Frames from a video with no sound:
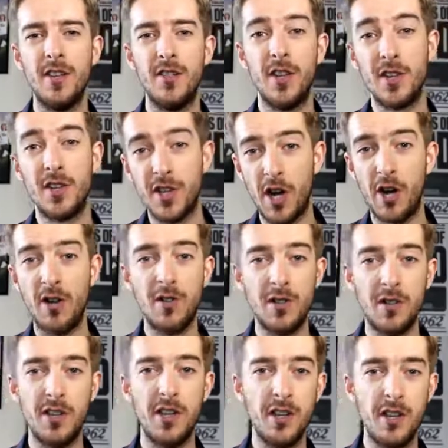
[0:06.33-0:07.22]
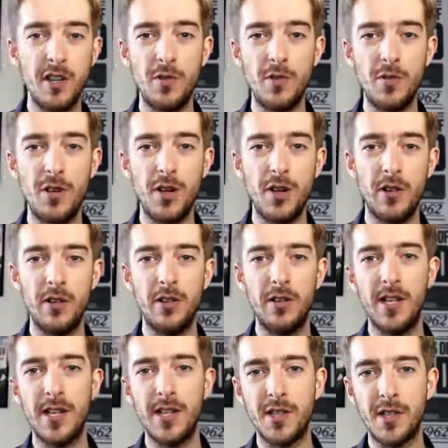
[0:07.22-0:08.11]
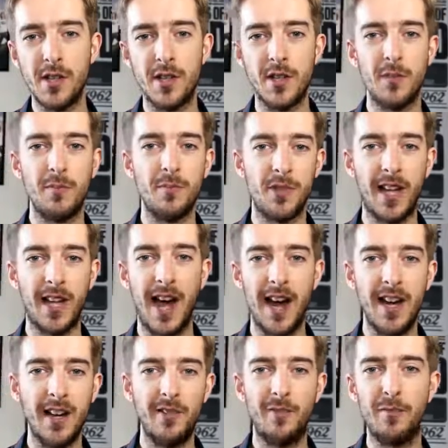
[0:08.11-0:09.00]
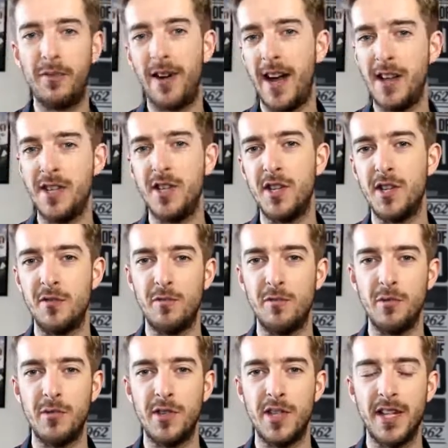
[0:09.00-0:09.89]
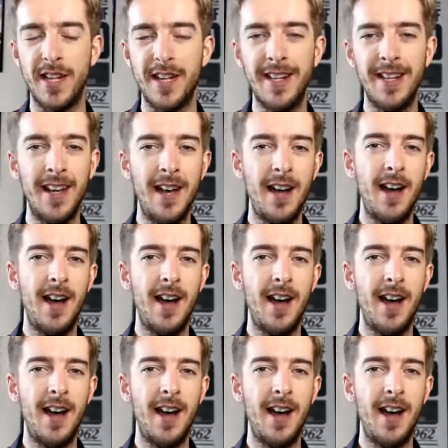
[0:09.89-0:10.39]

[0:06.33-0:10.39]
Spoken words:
the songs that you know into some kind of practice routine,